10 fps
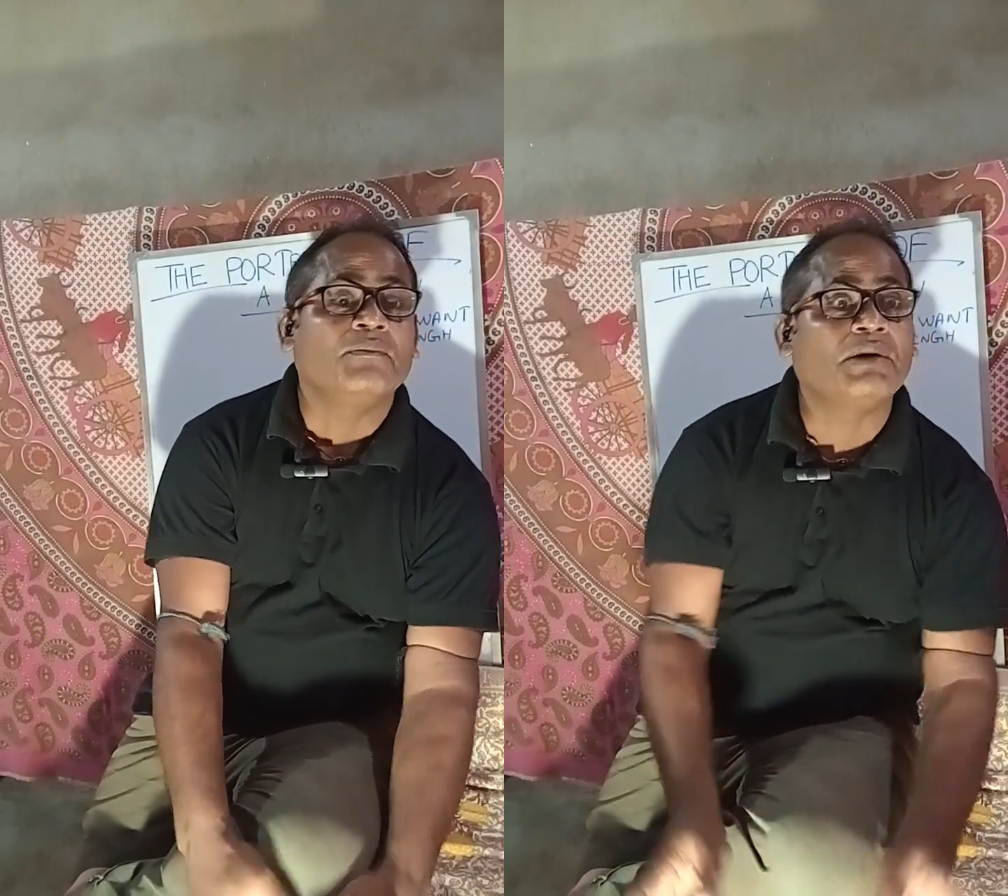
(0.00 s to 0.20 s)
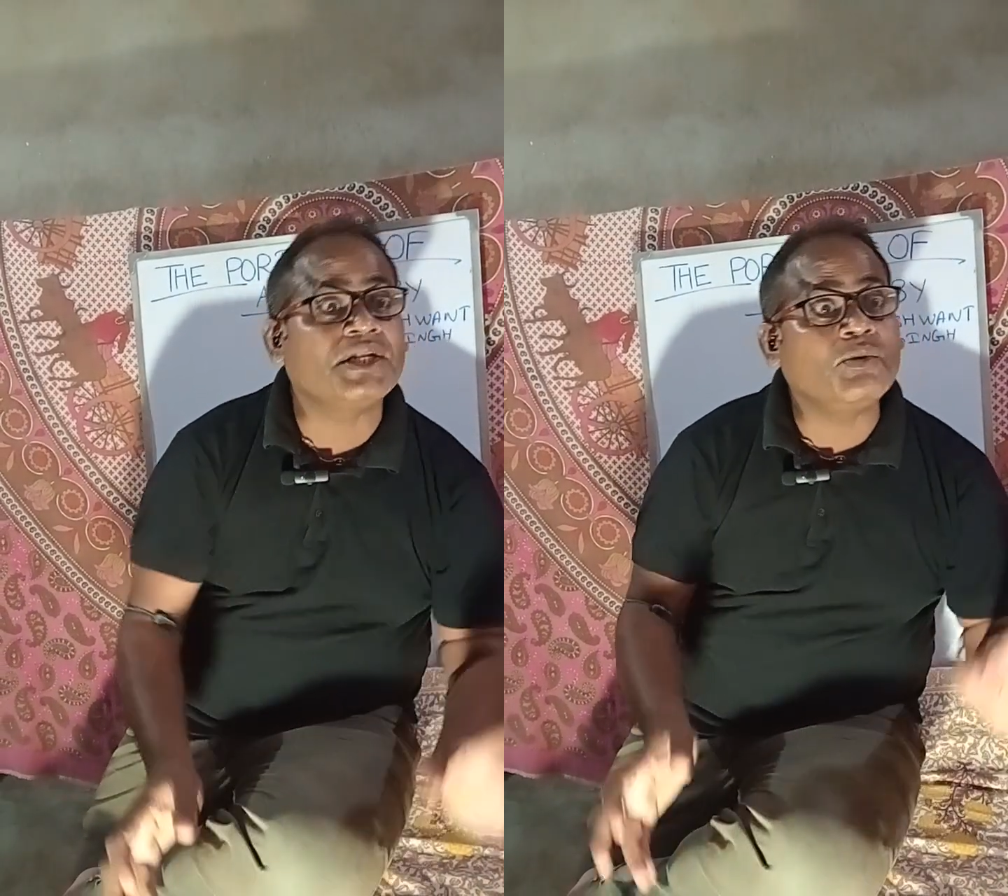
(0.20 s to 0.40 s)

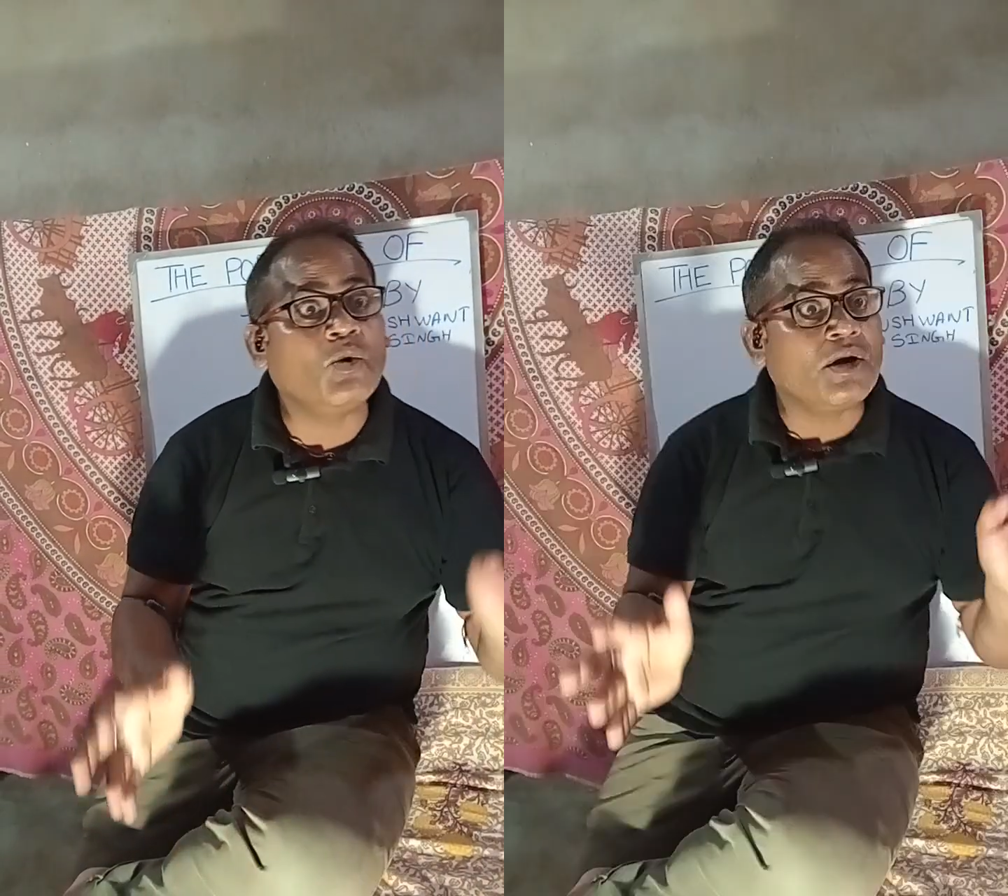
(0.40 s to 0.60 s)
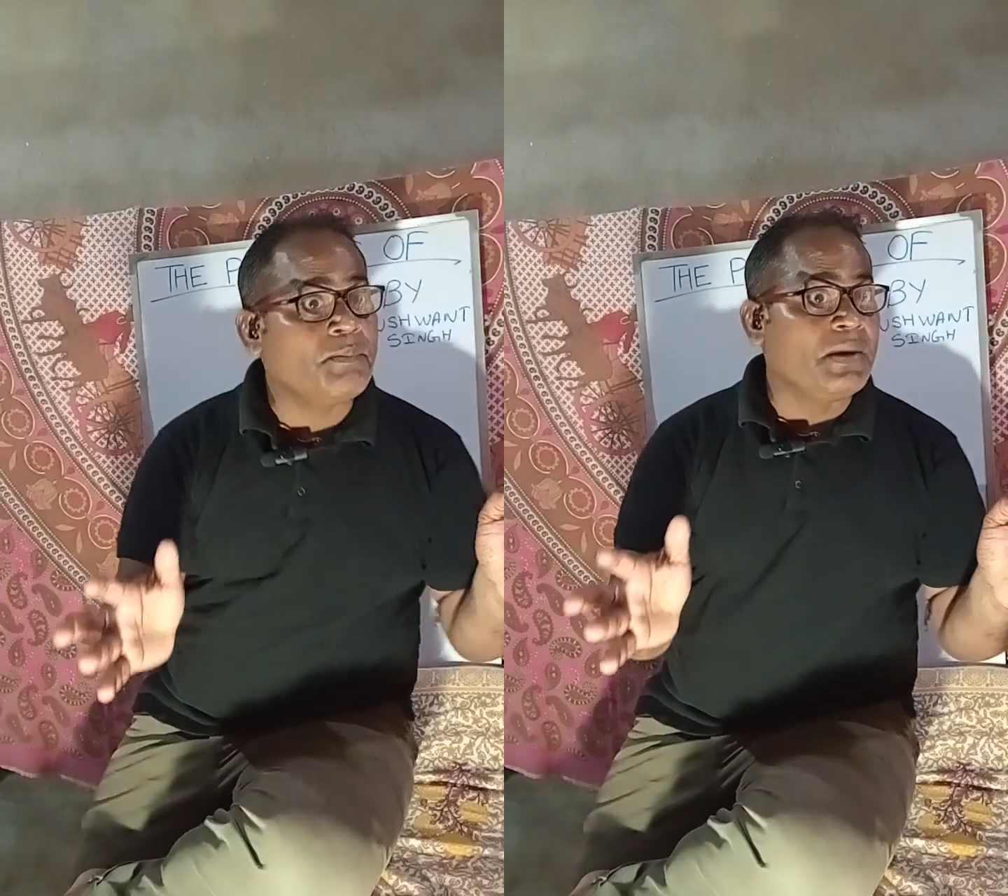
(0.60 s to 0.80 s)
But you
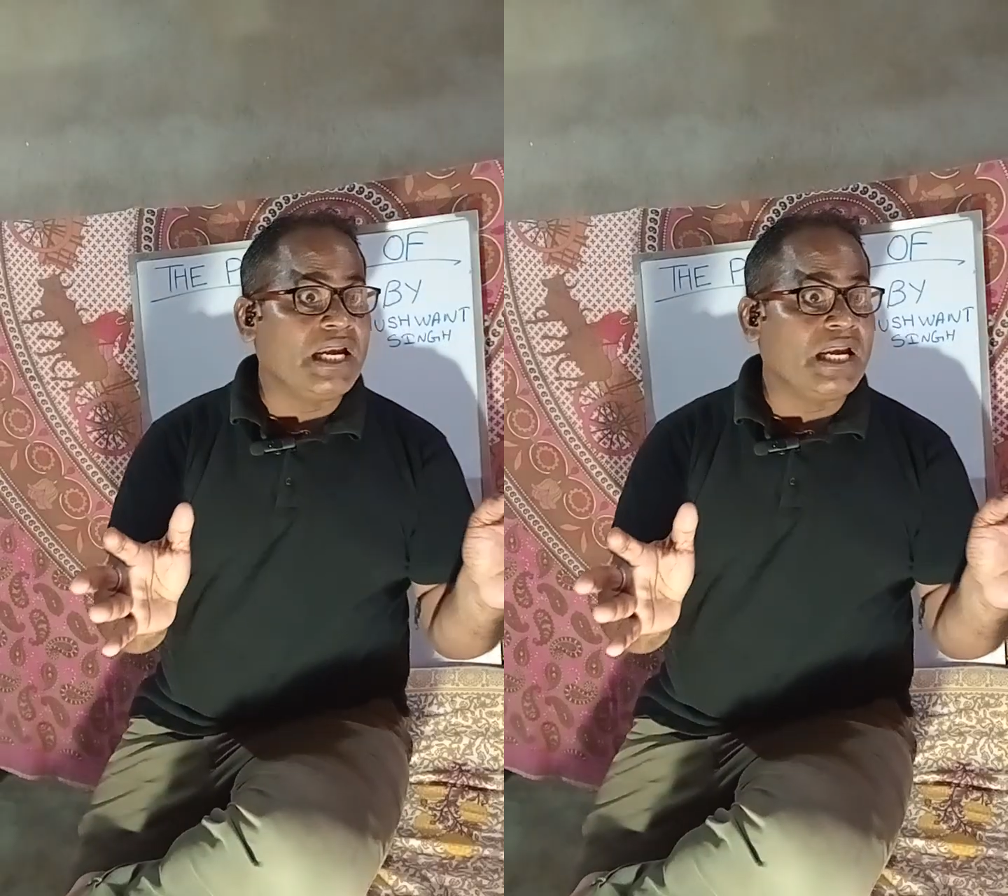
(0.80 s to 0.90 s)
won't